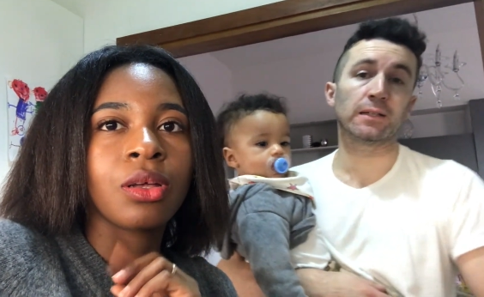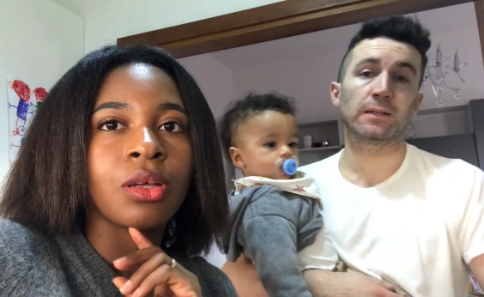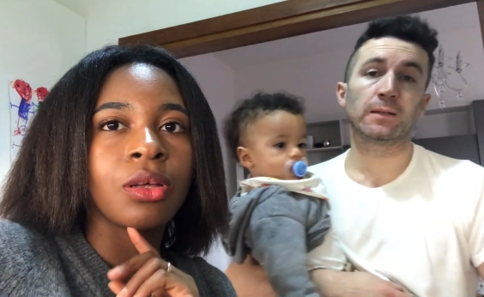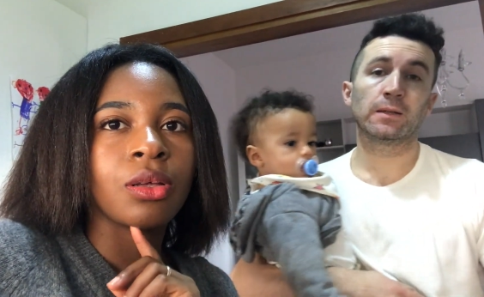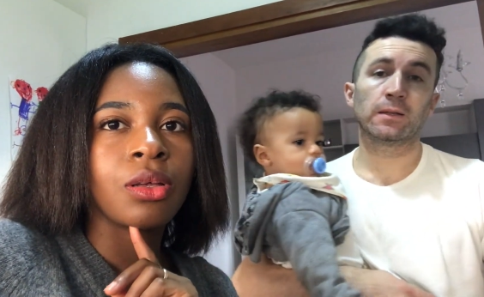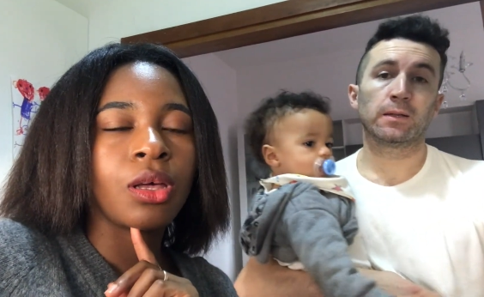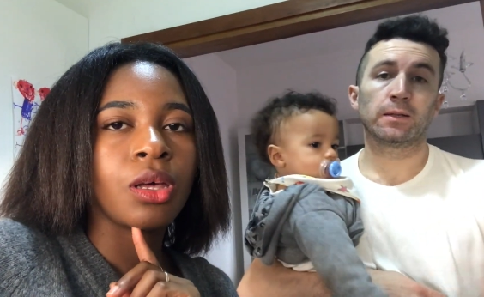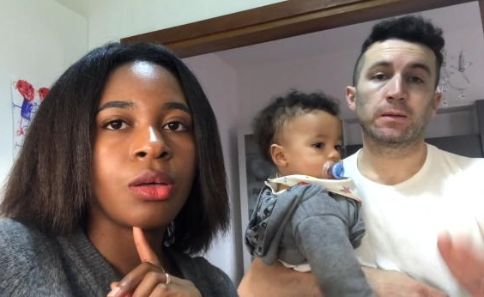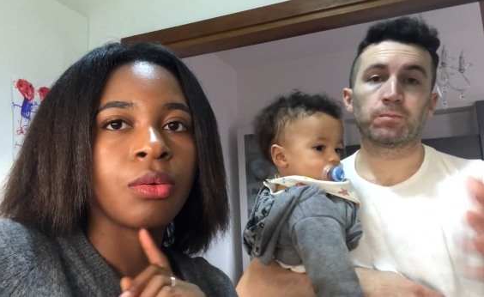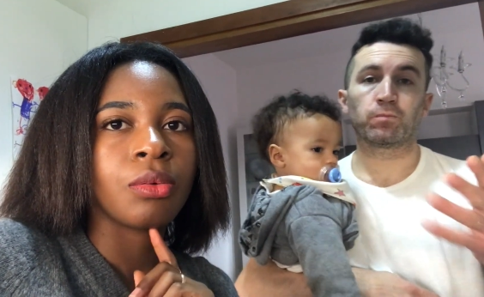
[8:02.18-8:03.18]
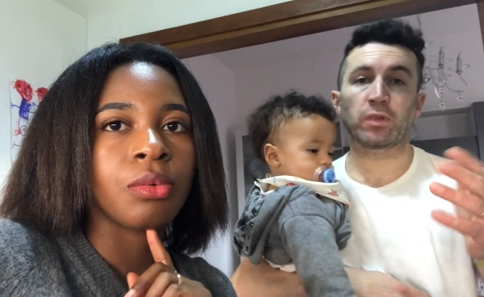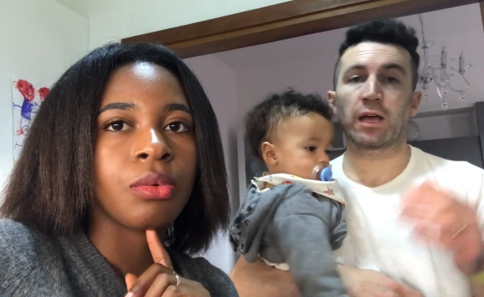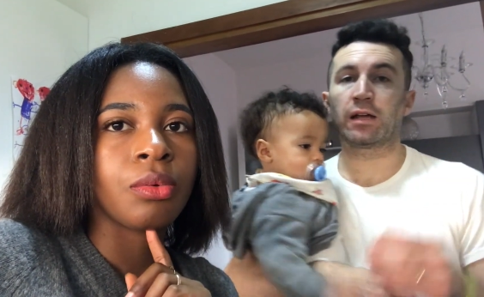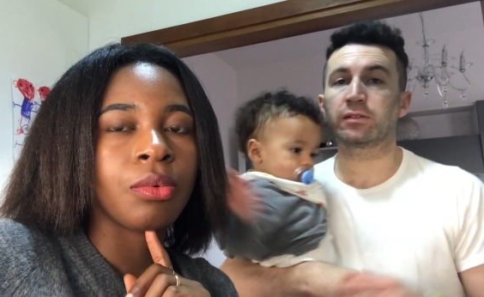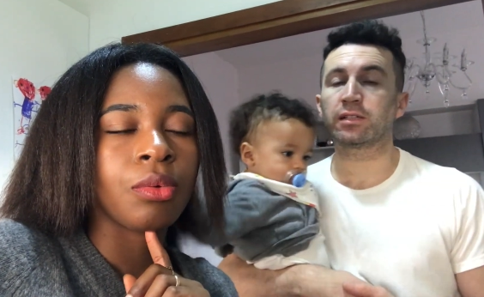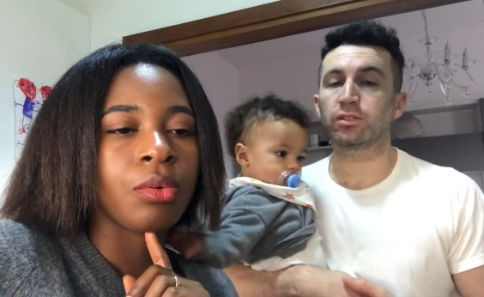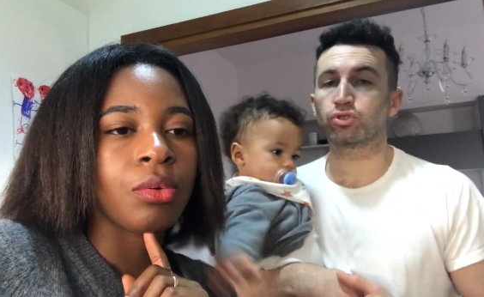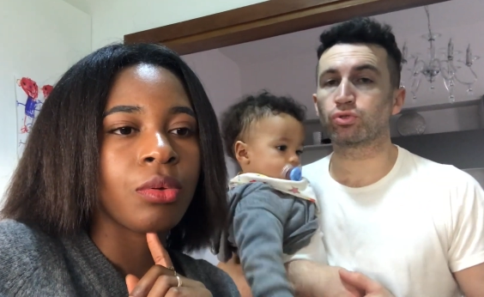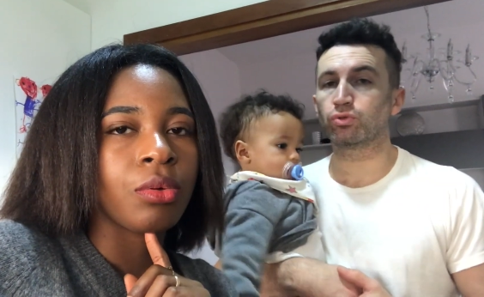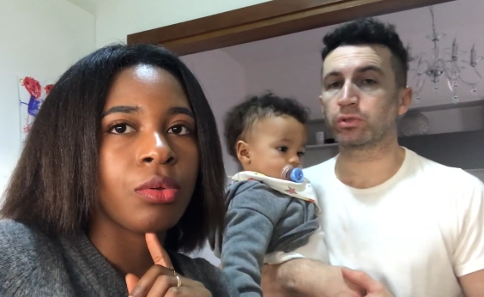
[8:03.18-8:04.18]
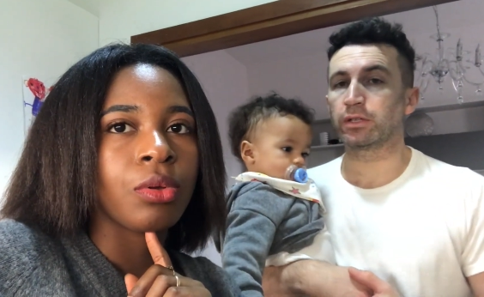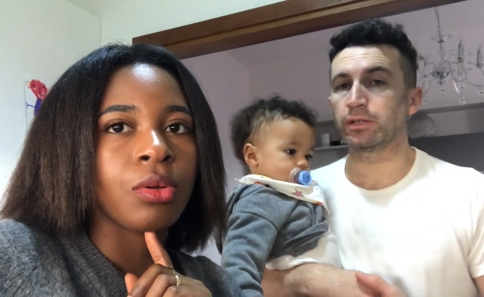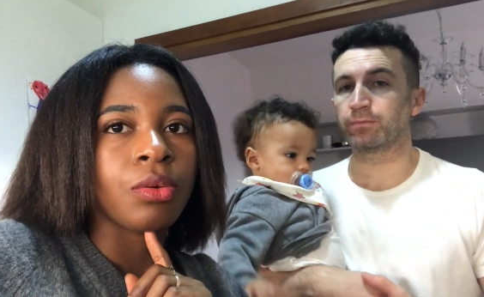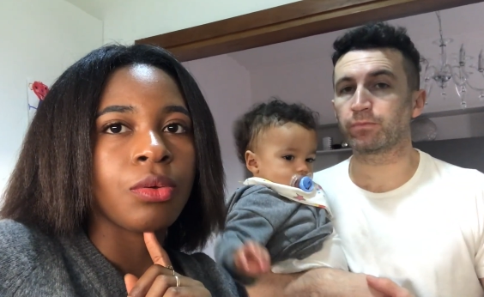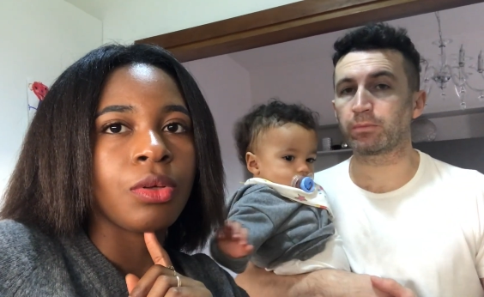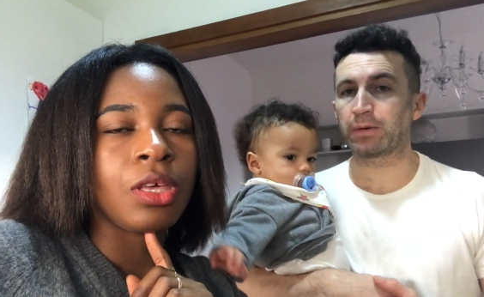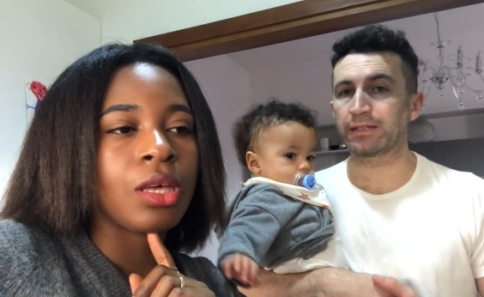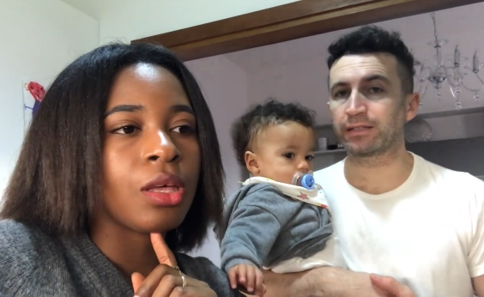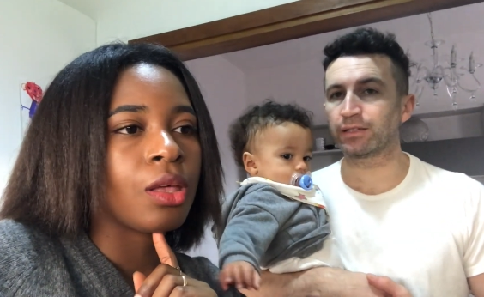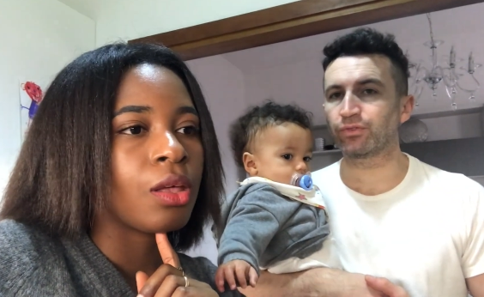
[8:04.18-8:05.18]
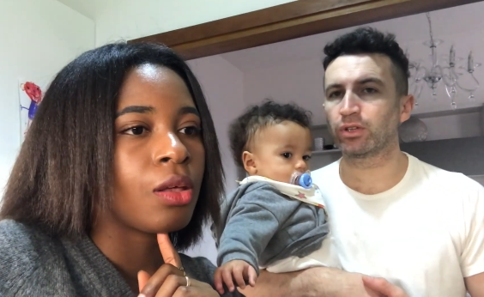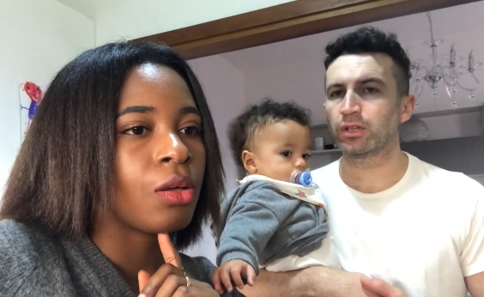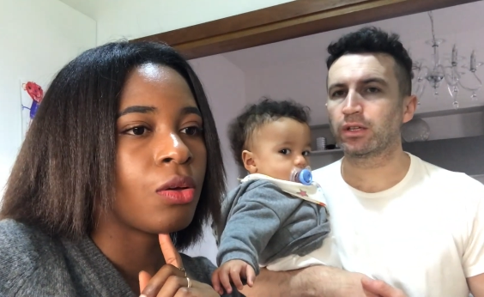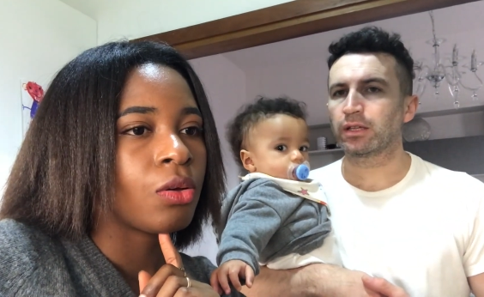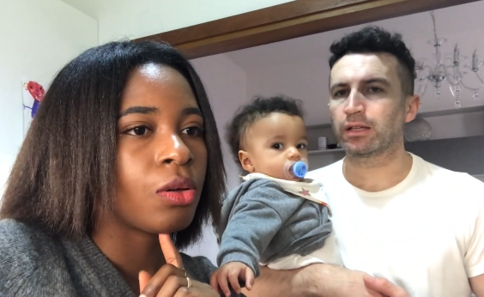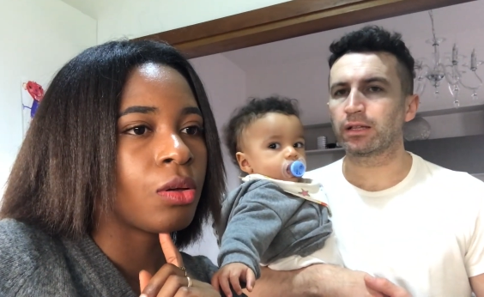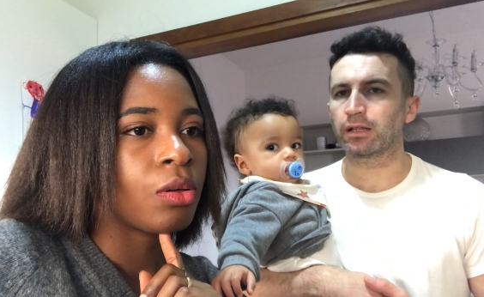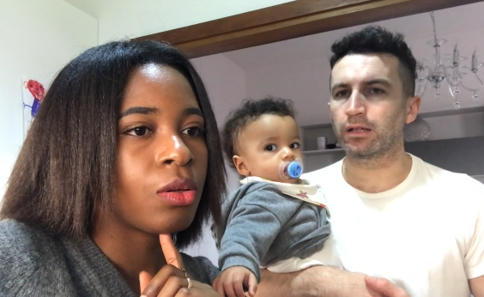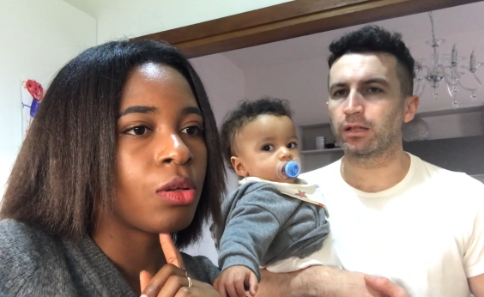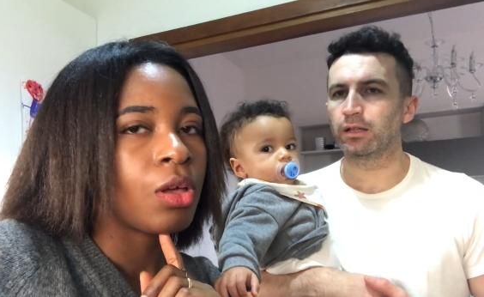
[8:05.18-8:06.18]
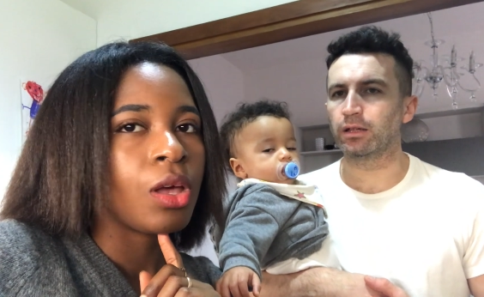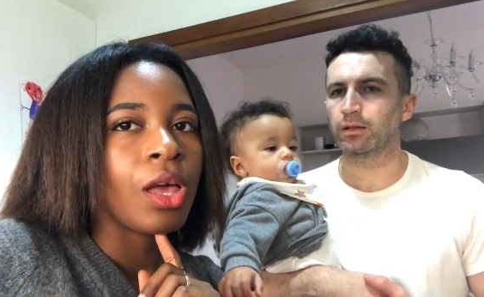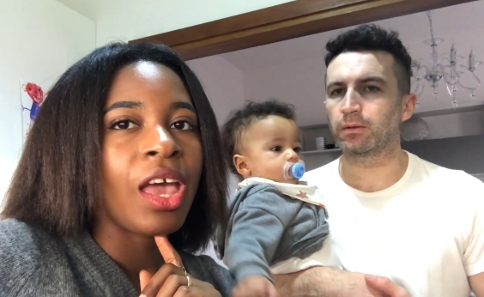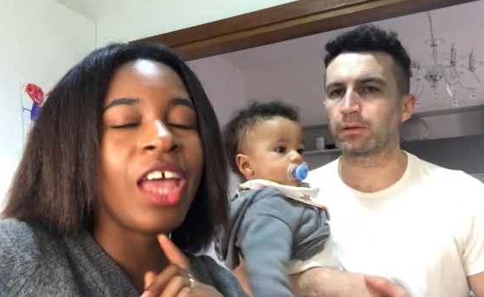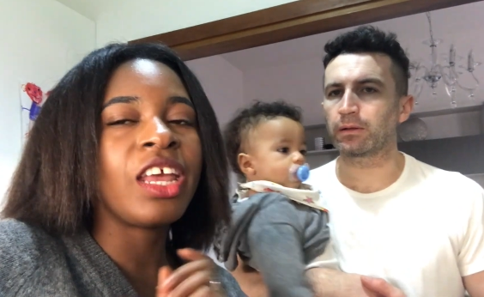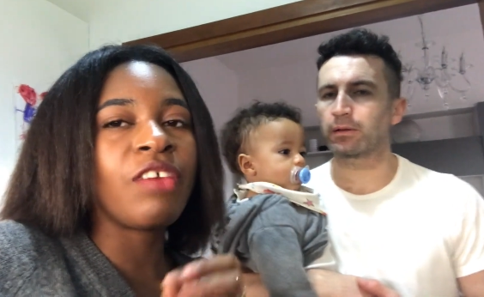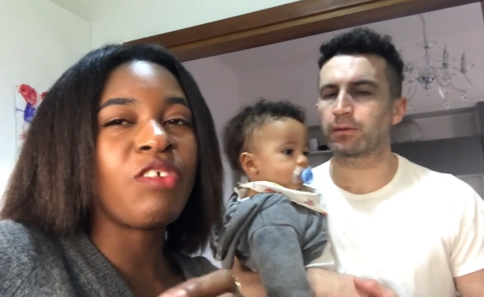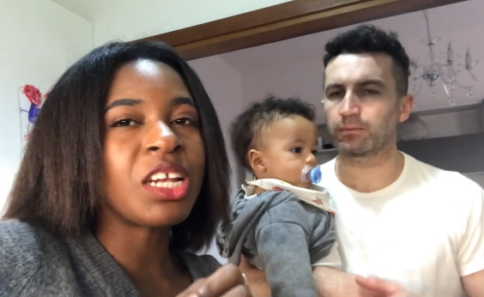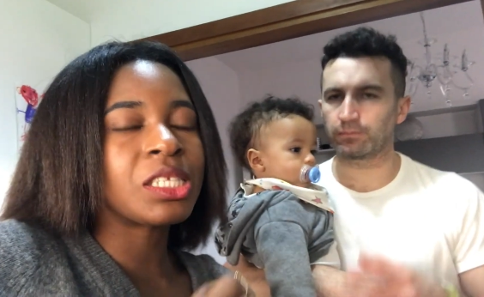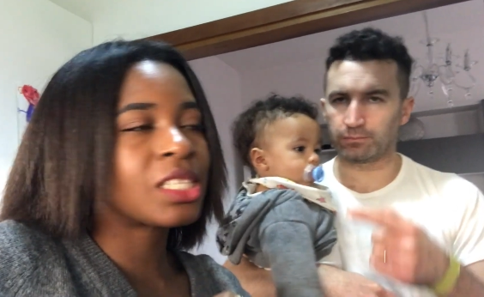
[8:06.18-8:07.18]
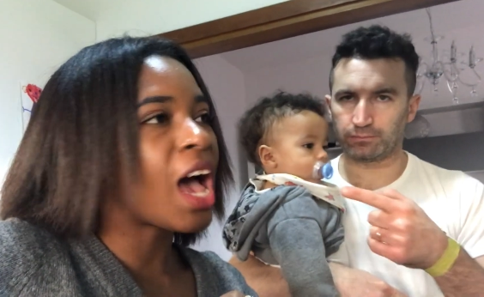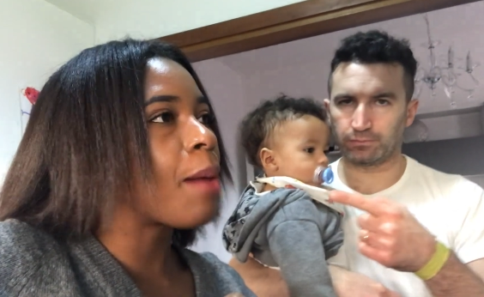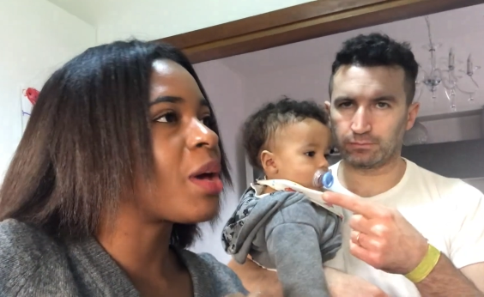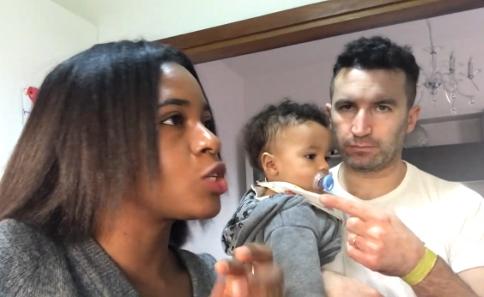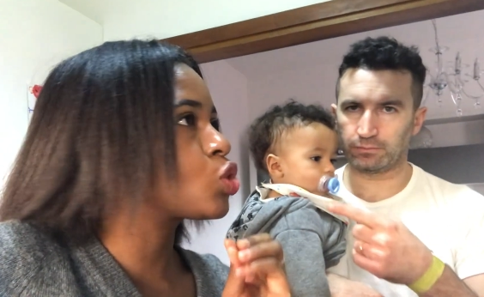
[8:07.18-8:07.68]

Speaker 1: uh, uh, Until June, but even. Uh,
Speaker 2: and even summer is